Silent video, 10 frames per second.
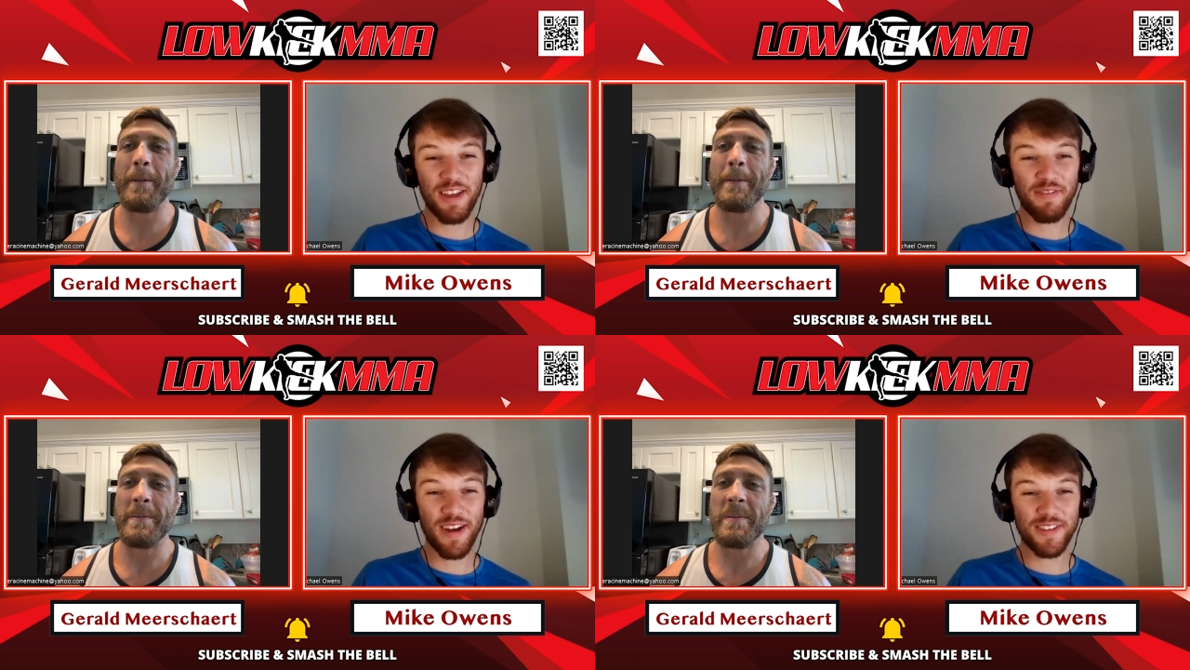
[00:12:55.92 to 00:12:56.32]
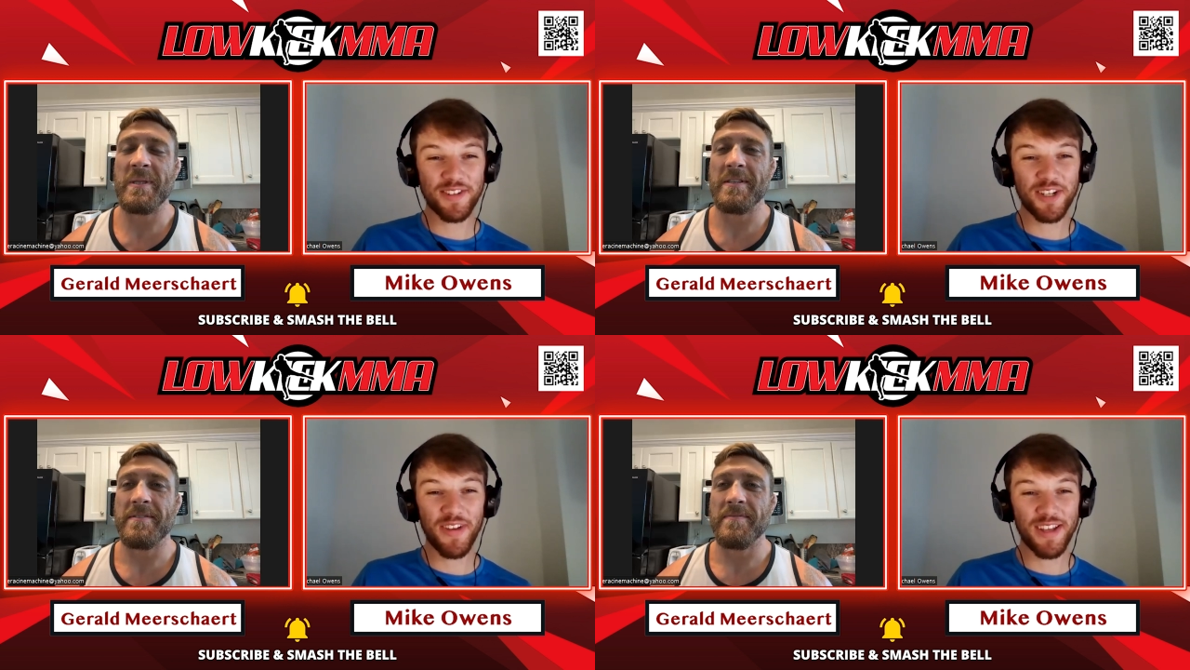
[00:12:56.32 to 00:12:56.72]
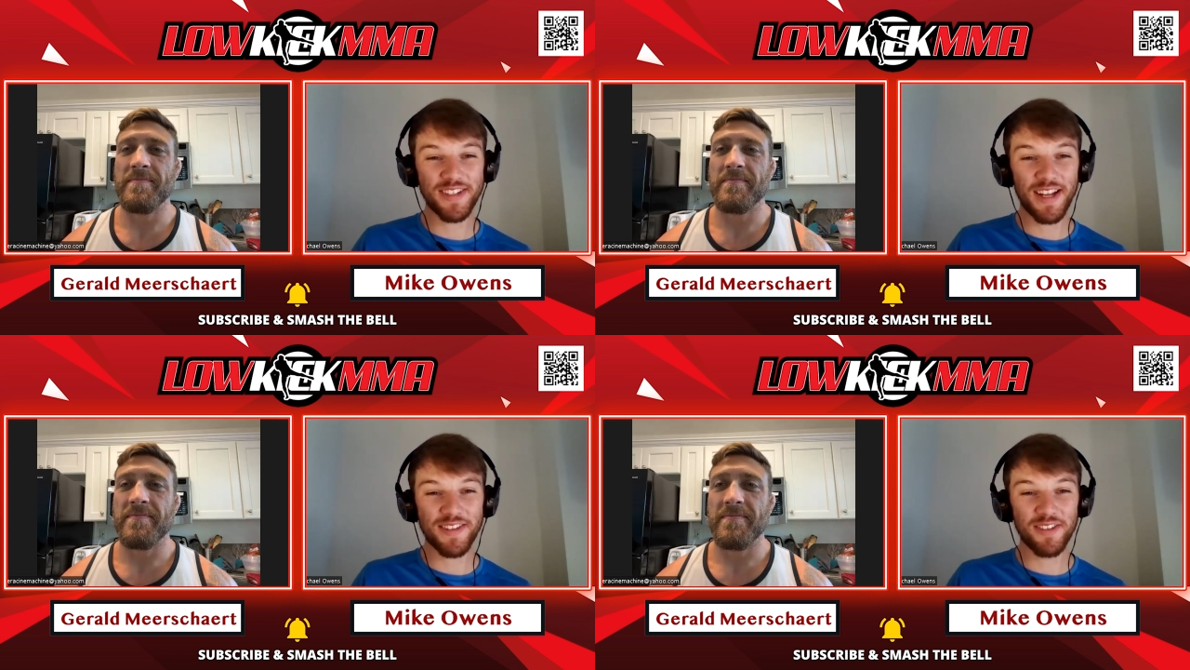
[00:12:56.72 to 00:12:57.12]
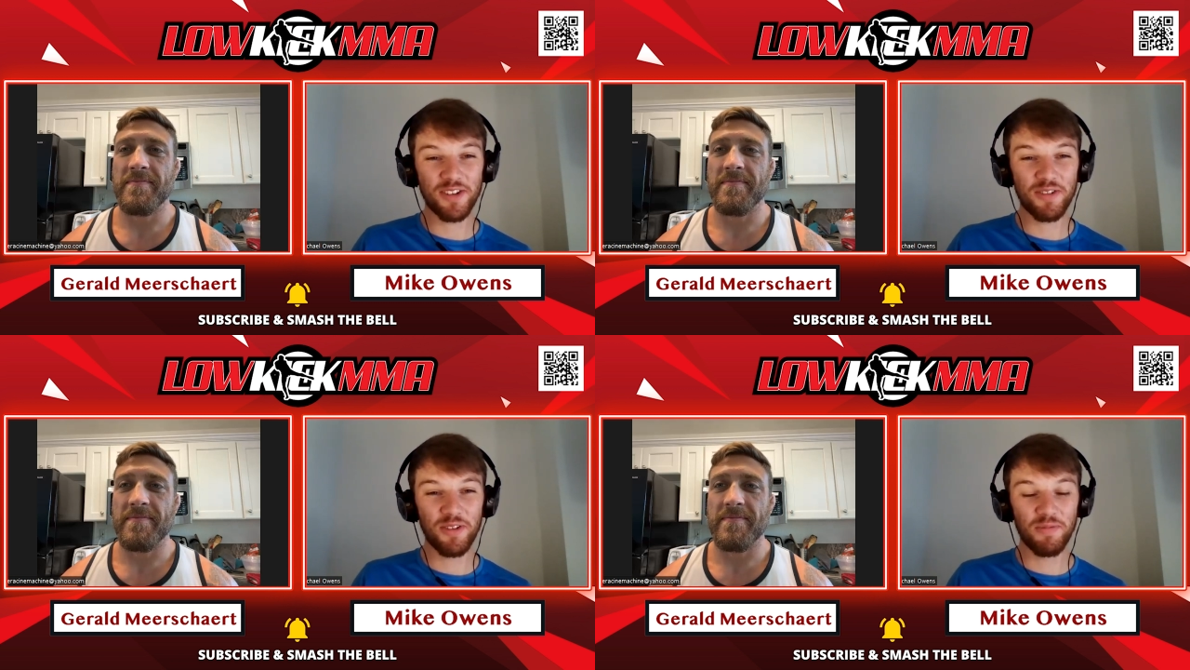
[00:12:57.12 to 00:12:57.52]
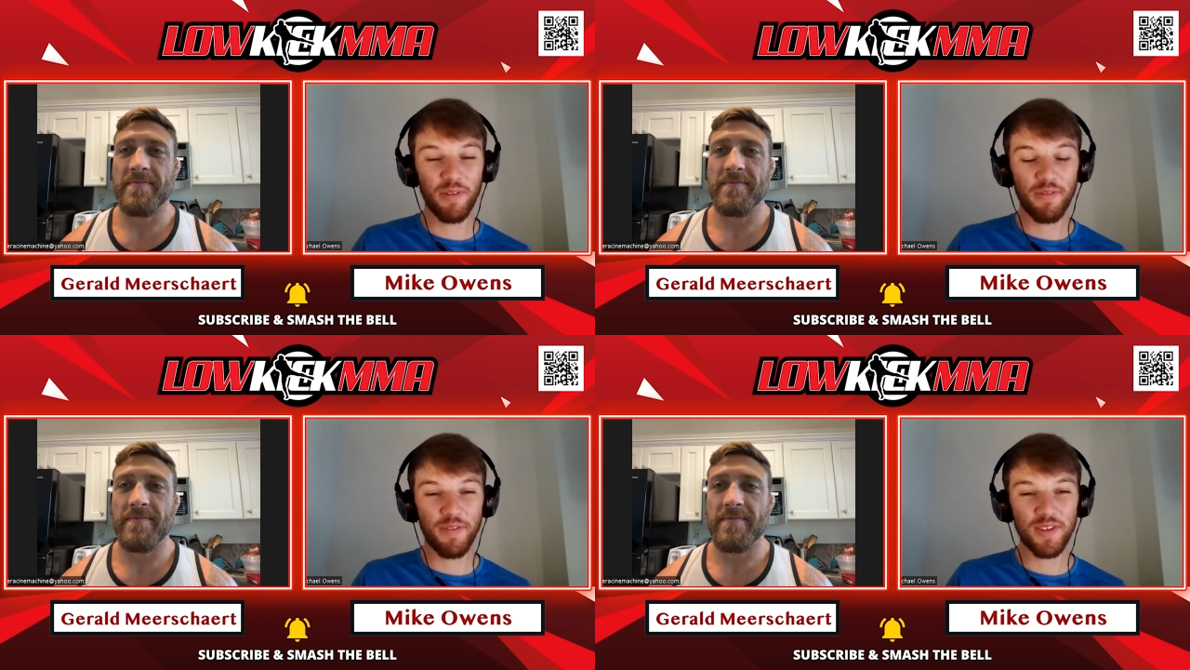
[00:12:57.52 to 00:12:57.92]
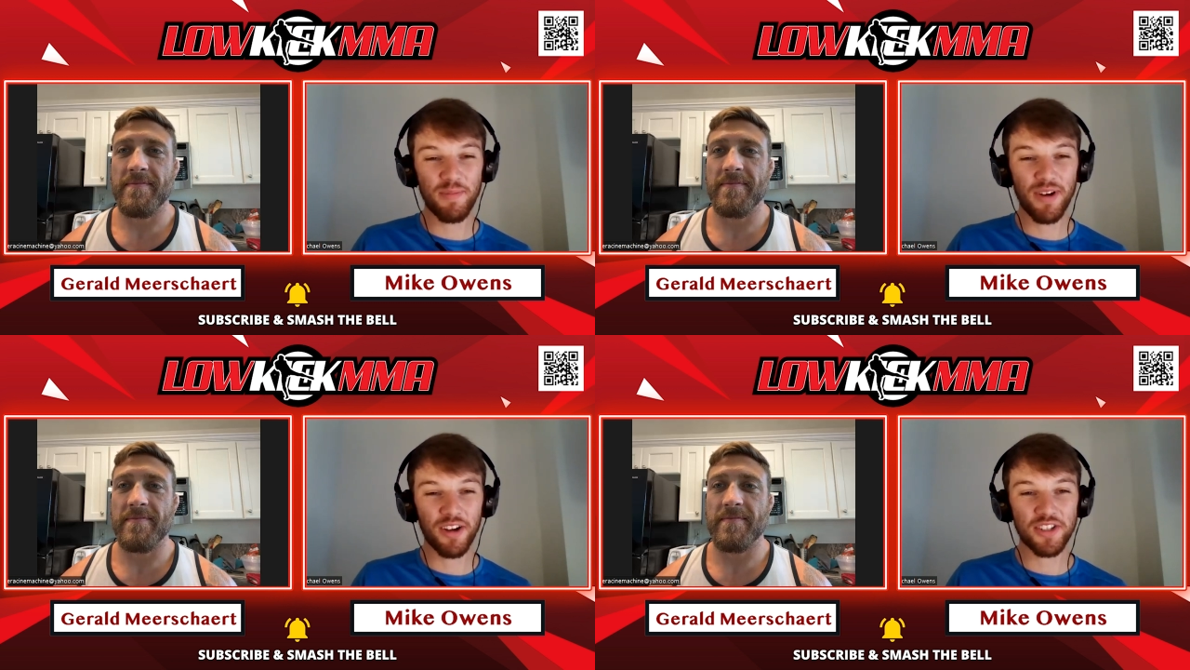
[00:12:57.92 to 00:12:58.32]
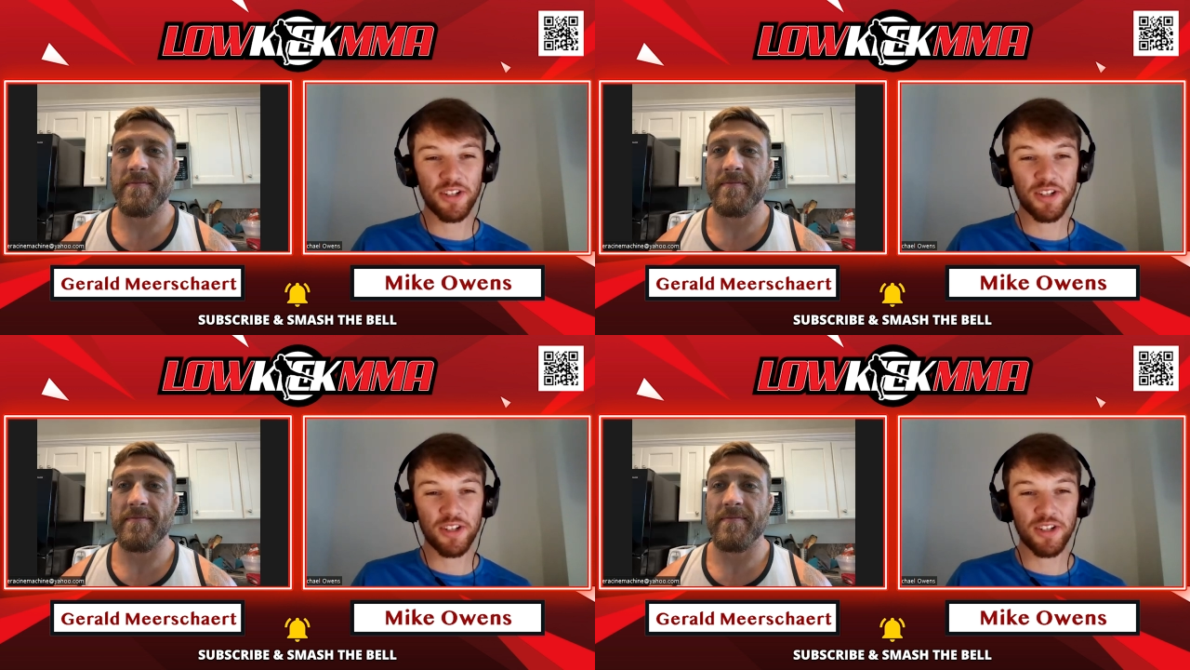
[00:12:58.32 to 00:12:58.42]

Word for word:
Speaker 1: any fighter's career to get to the number 50 mark.